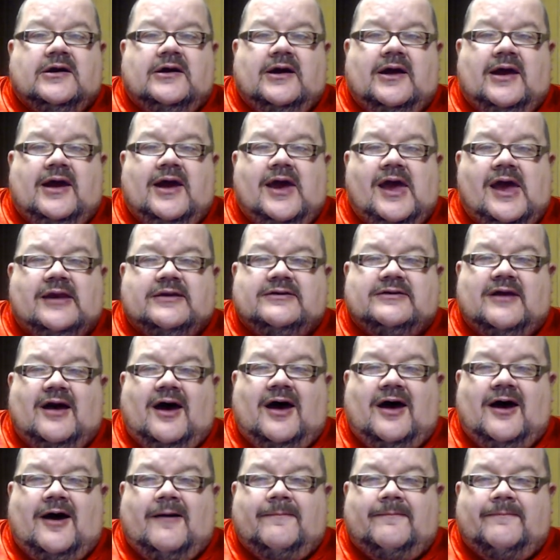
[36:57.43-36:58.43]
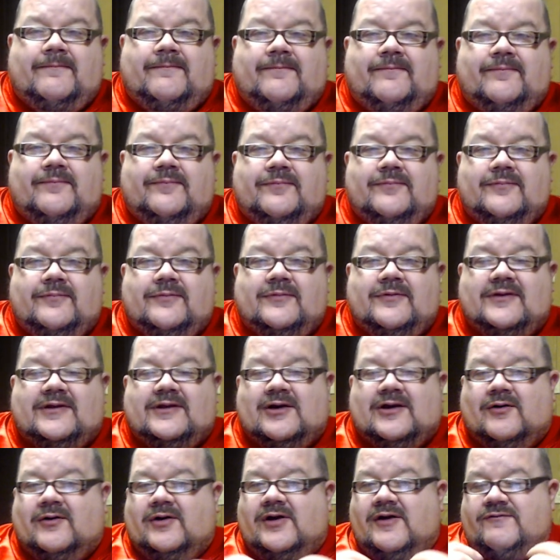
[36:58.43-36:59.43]
And, uh,
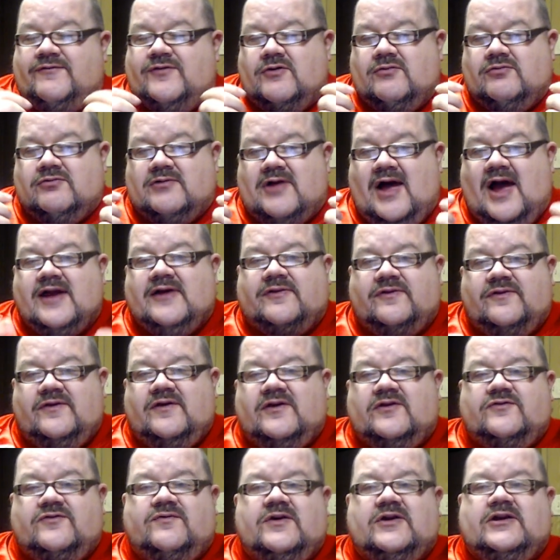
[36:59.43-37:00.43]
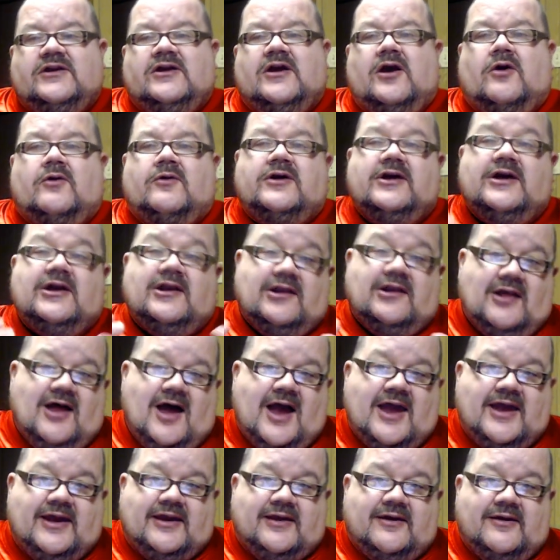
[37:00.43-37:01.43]
you know, if you like this video, hit
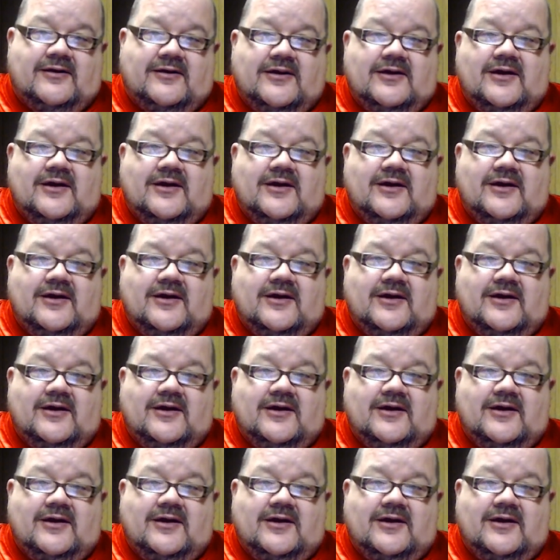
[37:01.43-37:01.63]
like.